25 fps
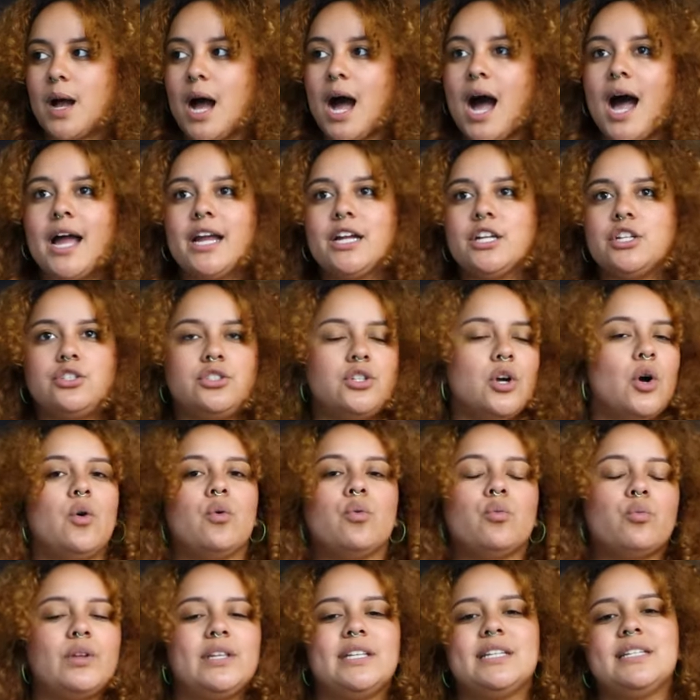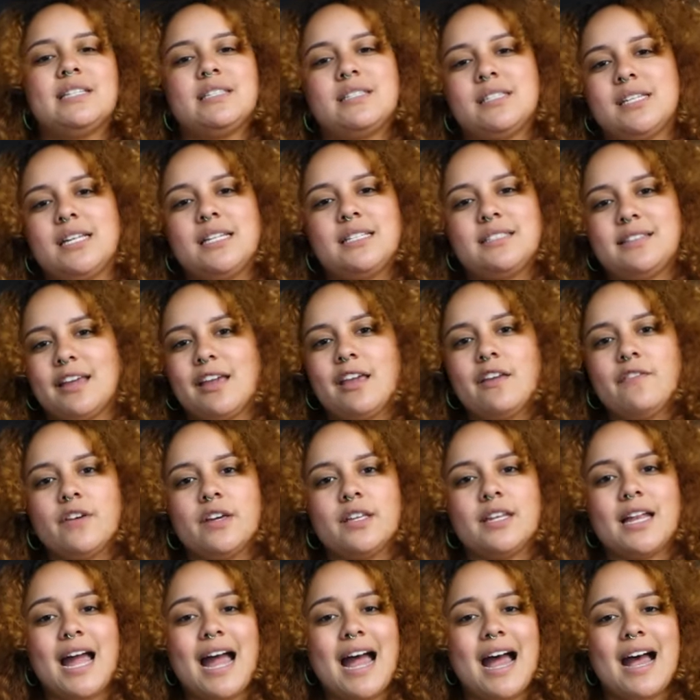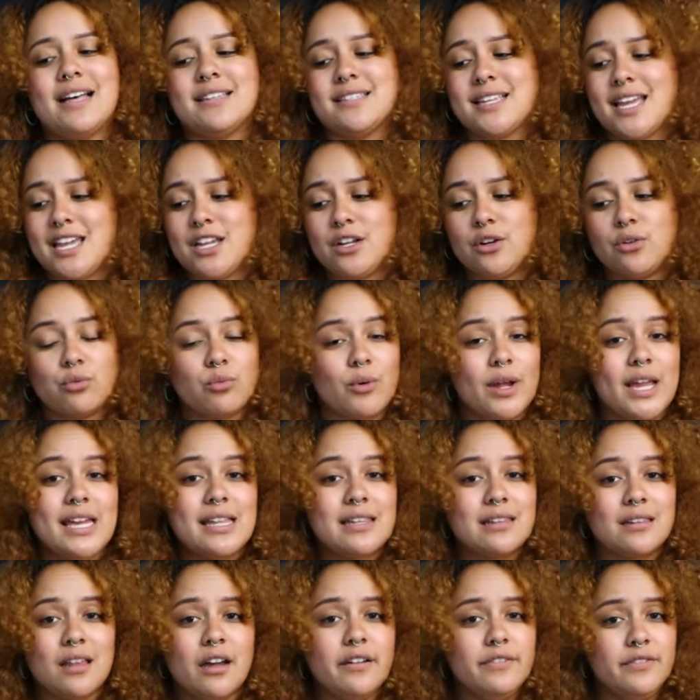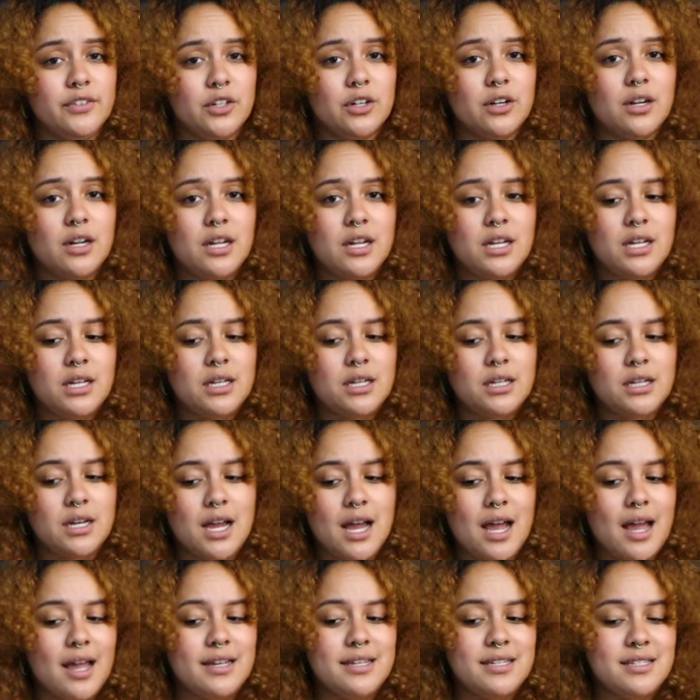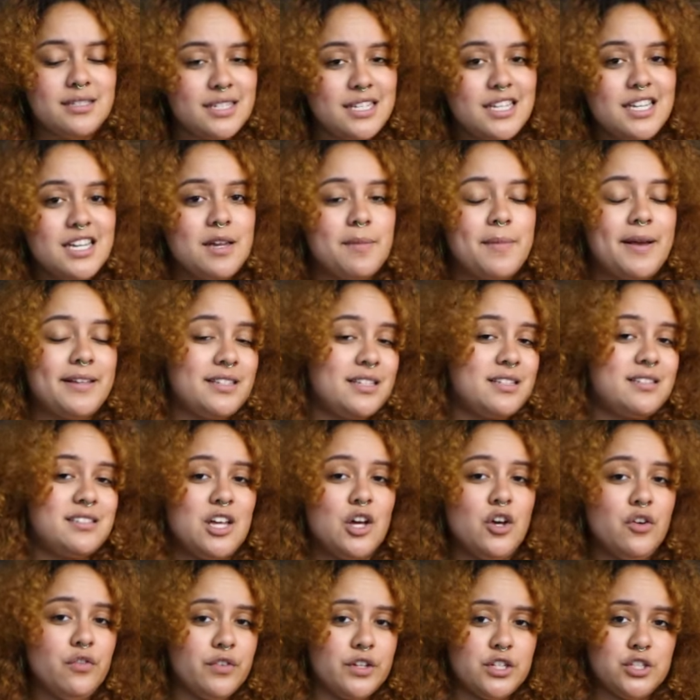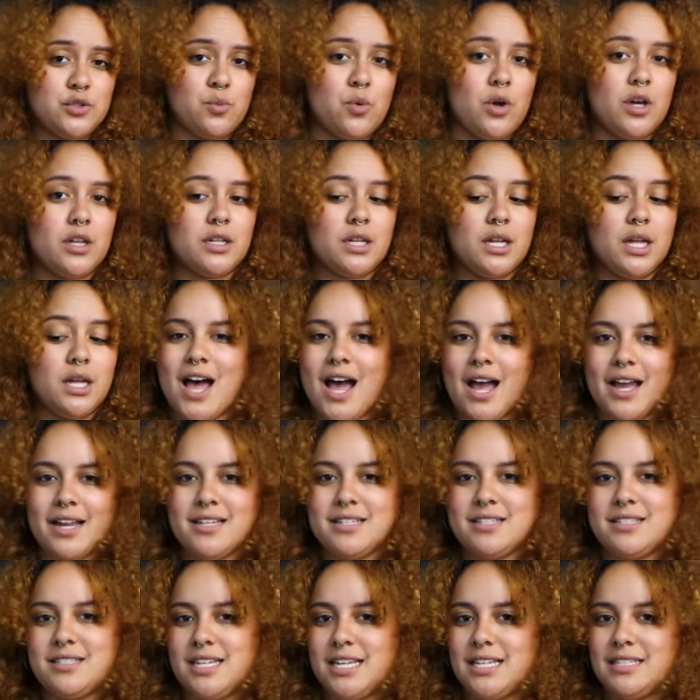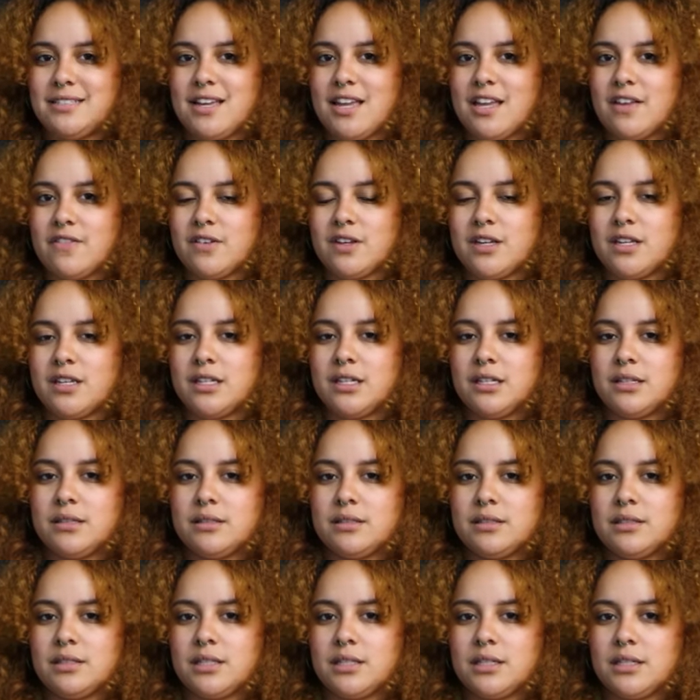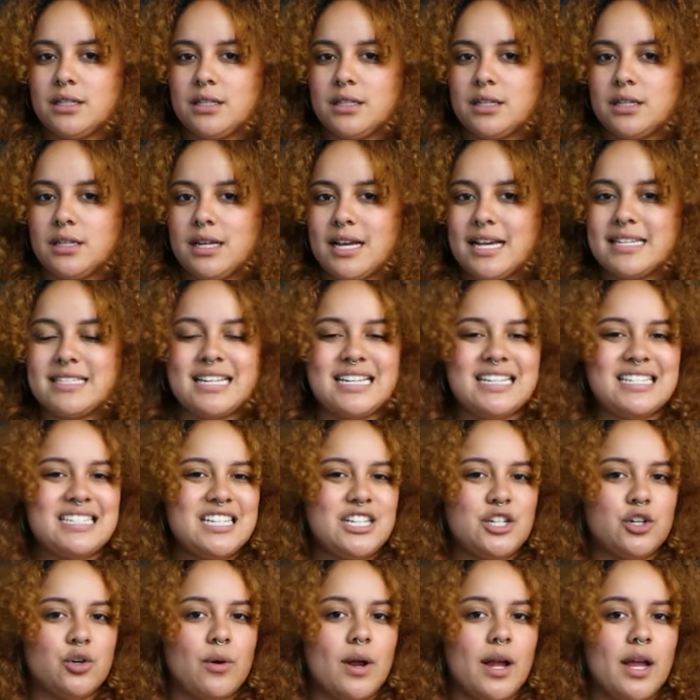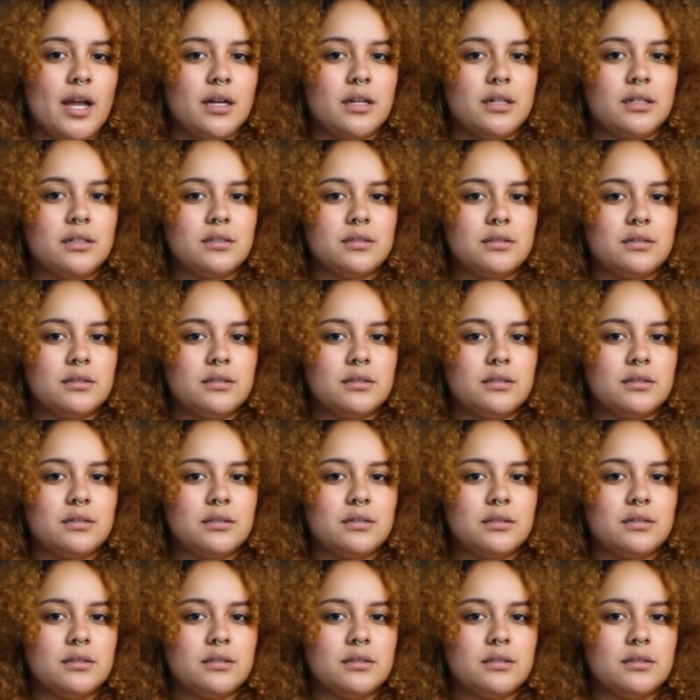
I don't really see David as a great lover. I see him as a selfish one. I see David as I see Craig.